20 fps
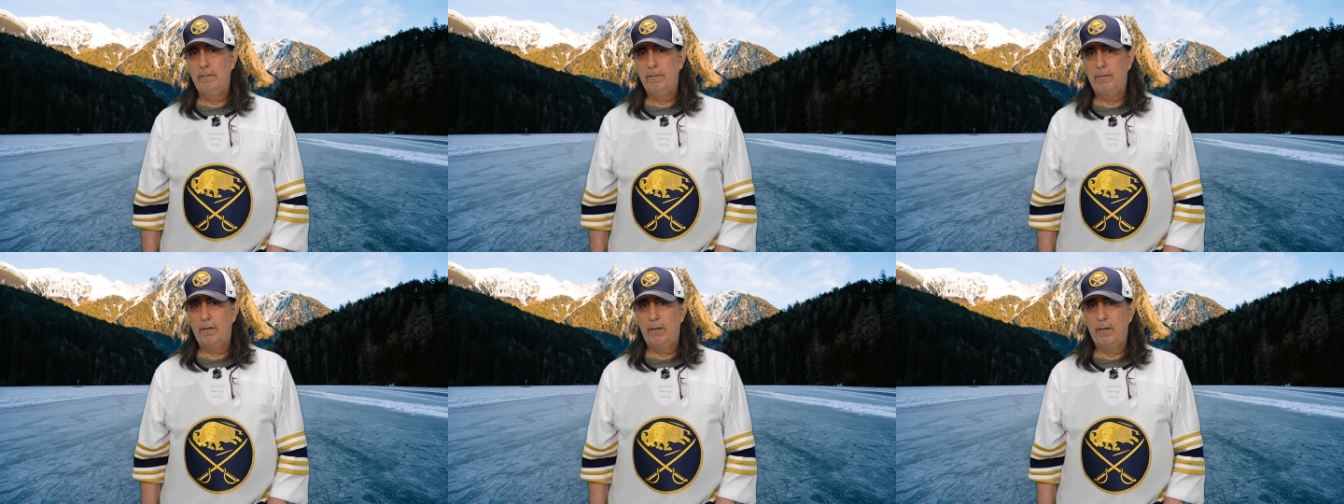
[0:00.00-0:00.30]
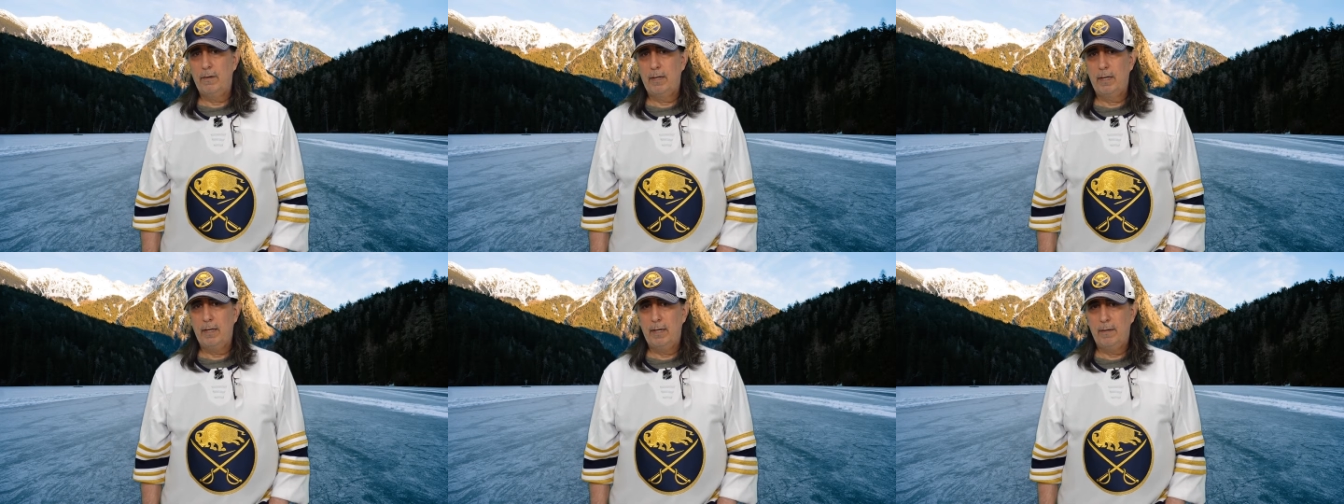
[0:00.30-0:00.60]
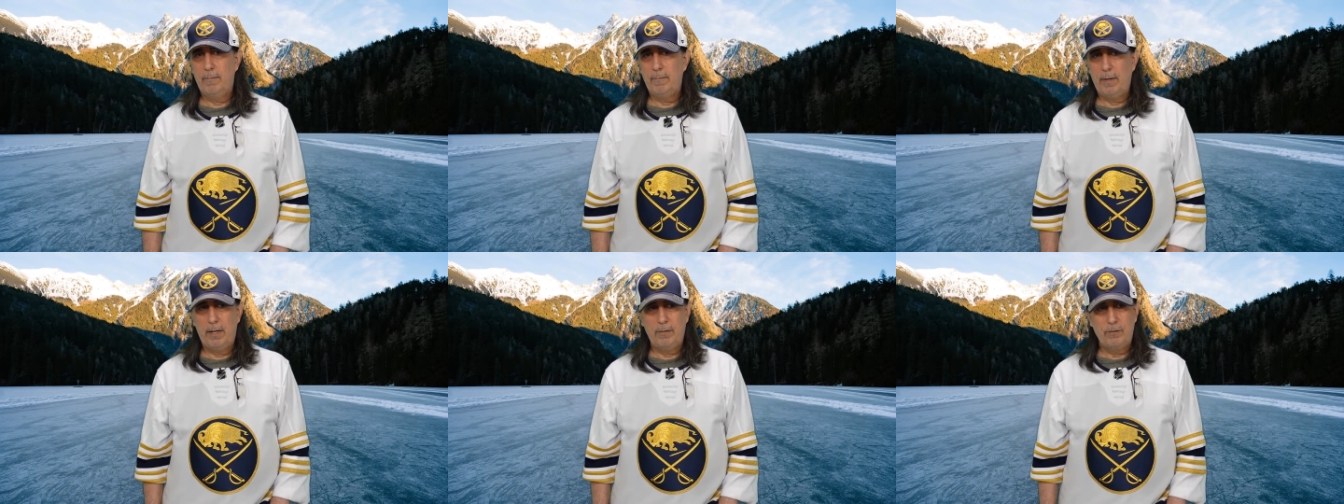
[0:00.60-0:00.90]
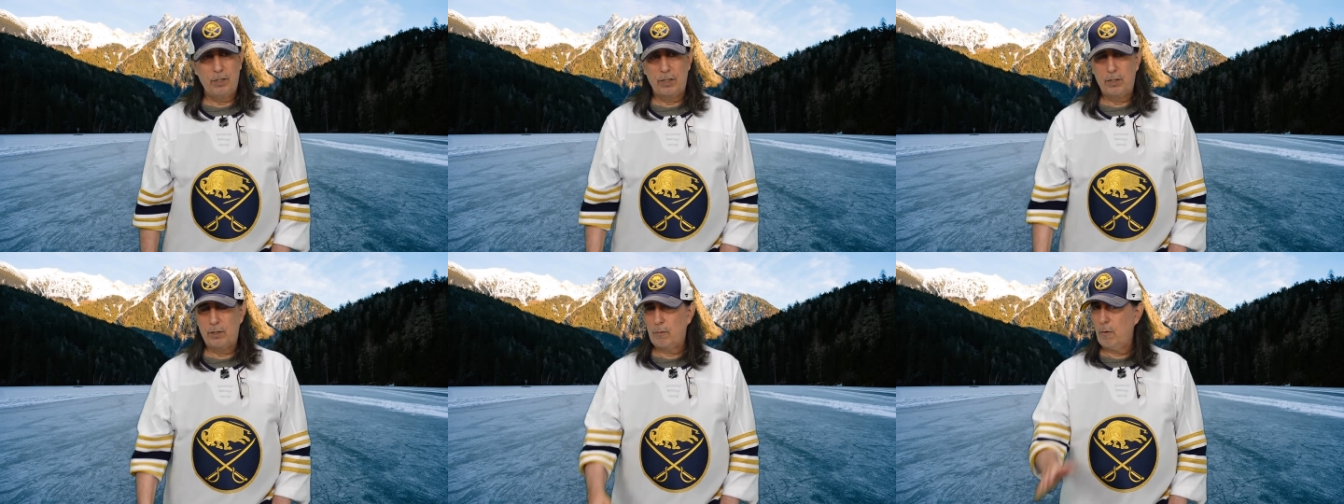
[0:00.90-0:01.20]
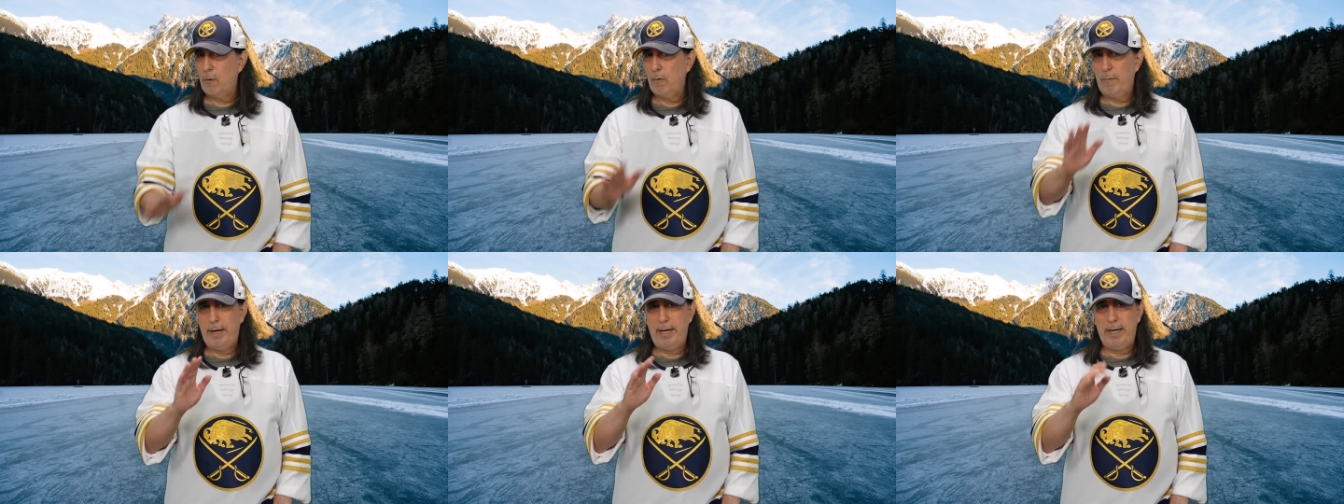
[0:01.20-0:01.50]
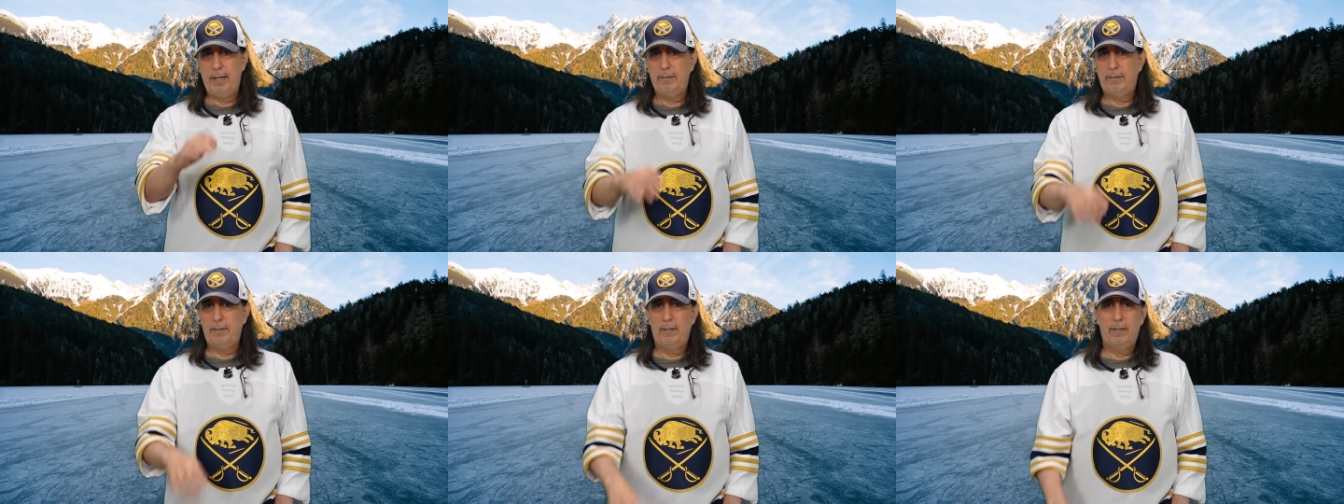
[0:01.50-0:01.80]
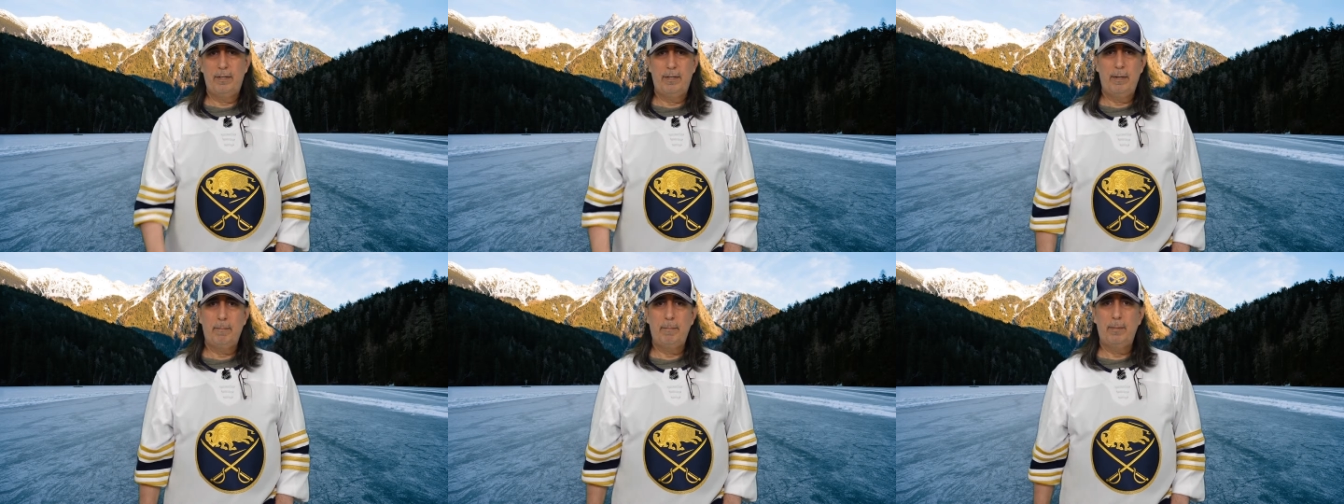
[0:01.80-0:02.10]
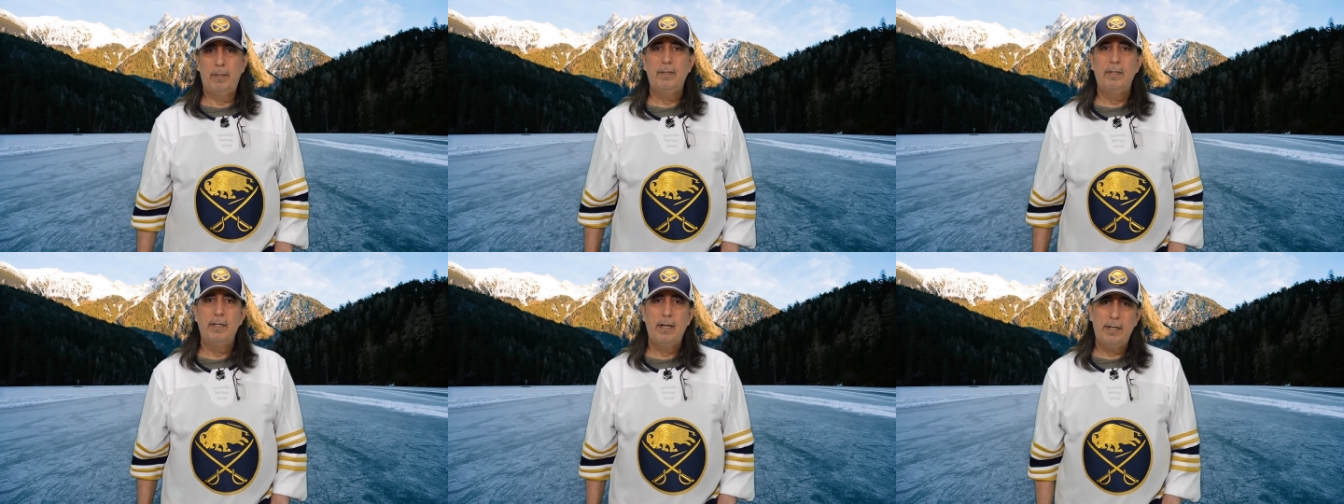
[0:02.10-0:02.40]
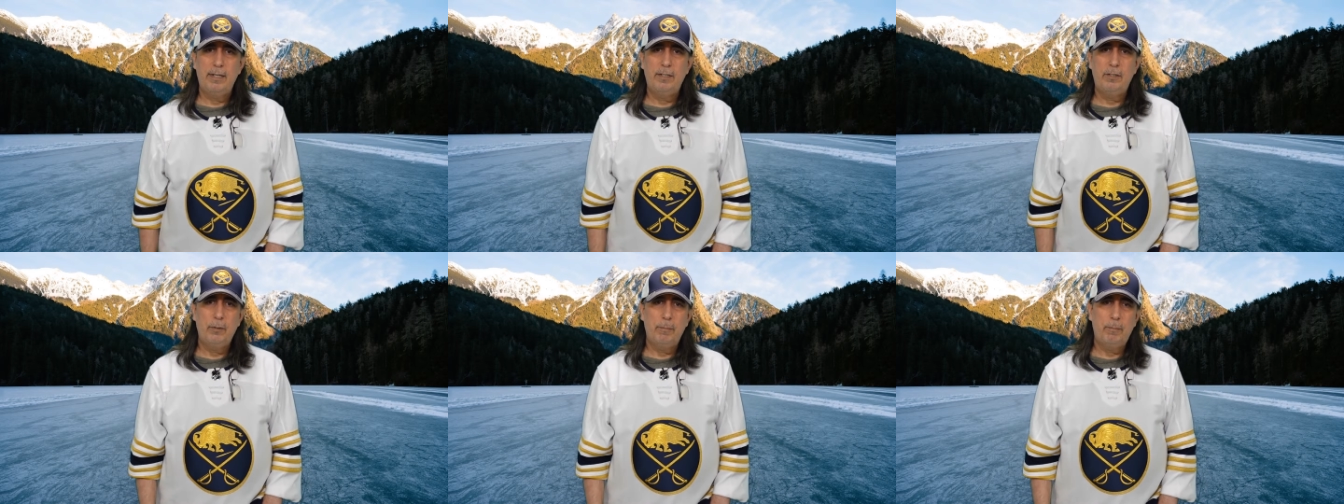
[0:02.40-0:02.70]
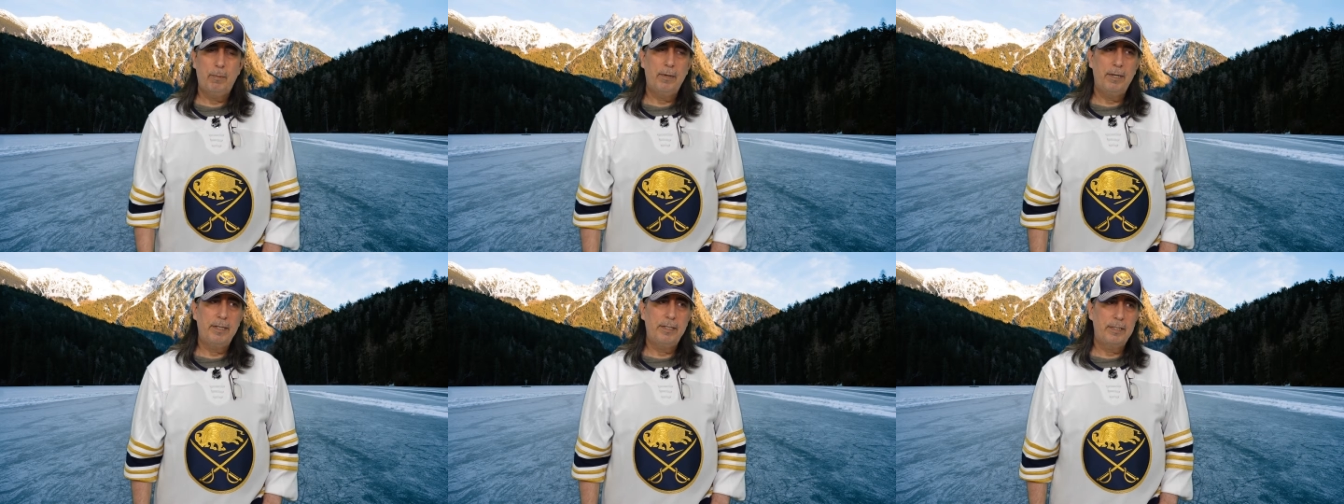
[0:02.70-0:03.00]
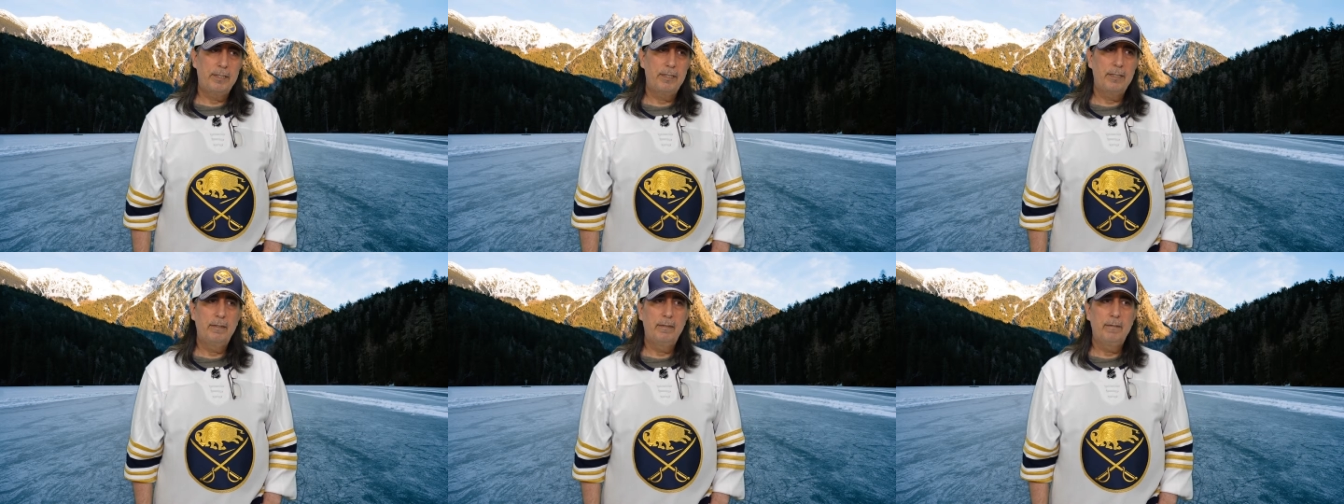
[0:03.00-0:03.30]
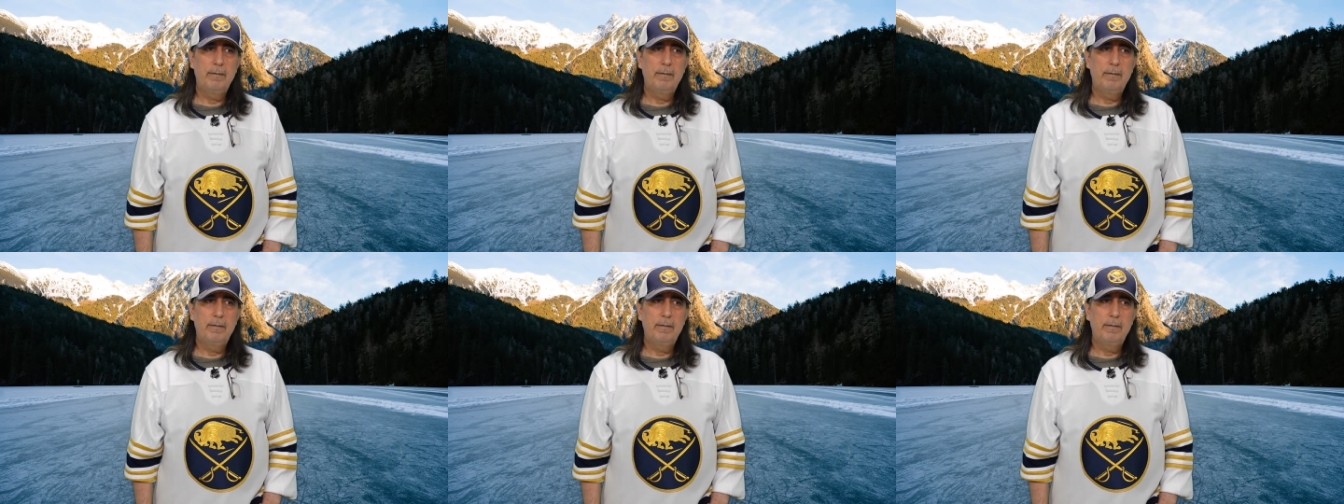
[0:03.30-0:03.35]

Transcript: I'll just throw it right out there, the number. 92 points,